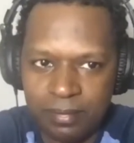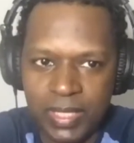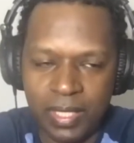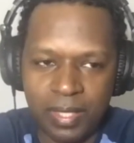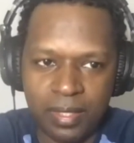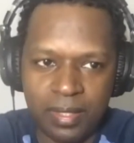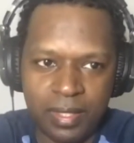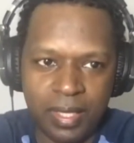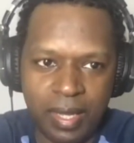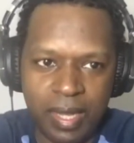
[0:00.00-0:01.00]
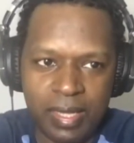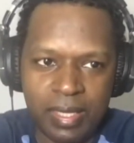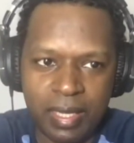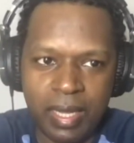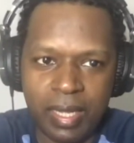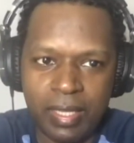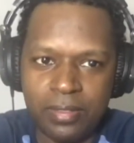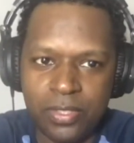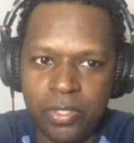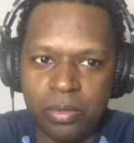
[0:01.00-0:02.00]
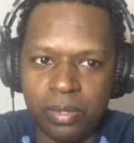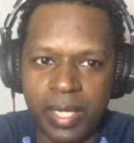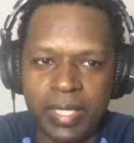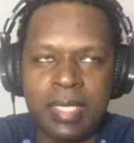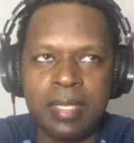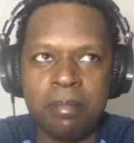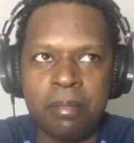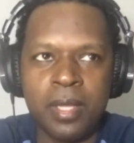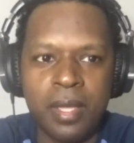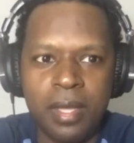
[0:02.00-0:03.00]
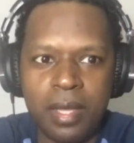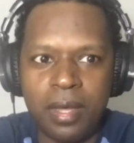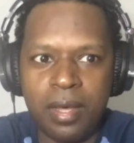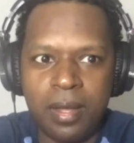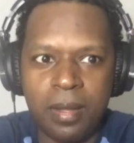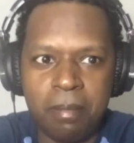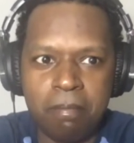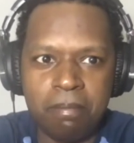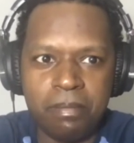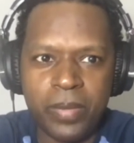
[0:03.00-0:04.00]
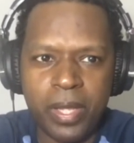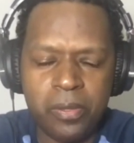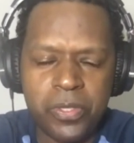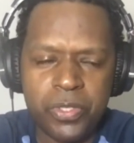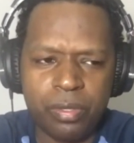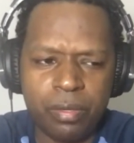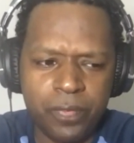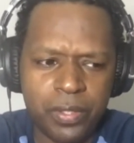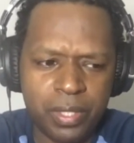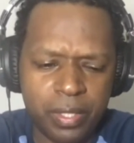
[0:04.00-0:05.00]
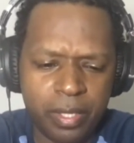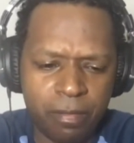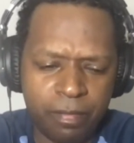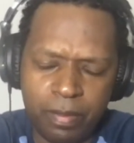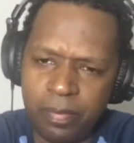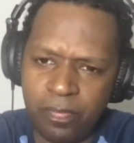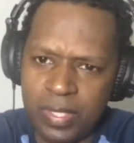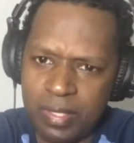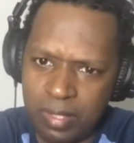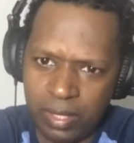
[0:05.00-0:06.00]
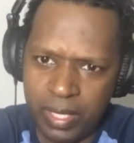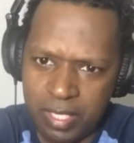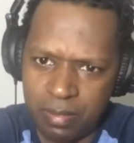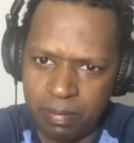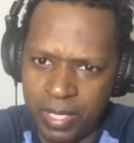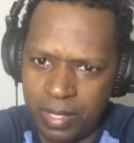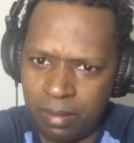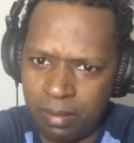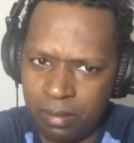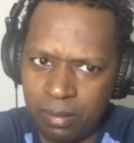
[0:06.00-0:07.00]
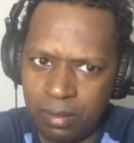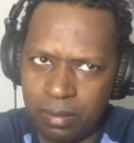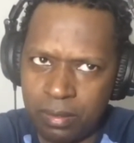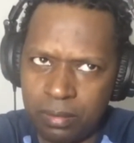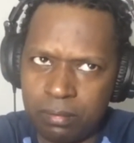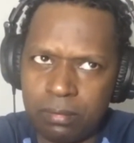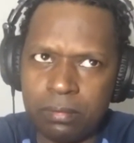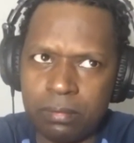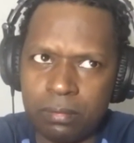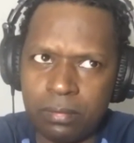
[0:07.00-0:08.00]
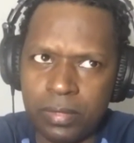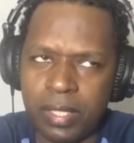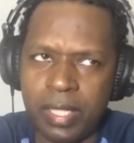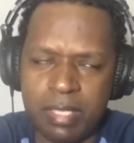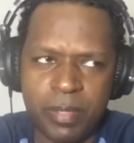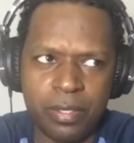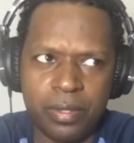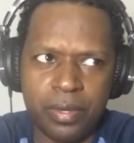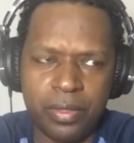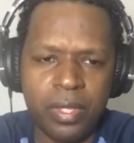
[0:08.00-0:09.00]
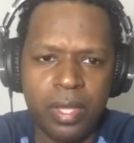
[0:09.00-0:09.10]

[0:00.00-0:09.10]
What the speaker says: Yeah. I do like him. I also reviewed another film of his, Last Man on Earth.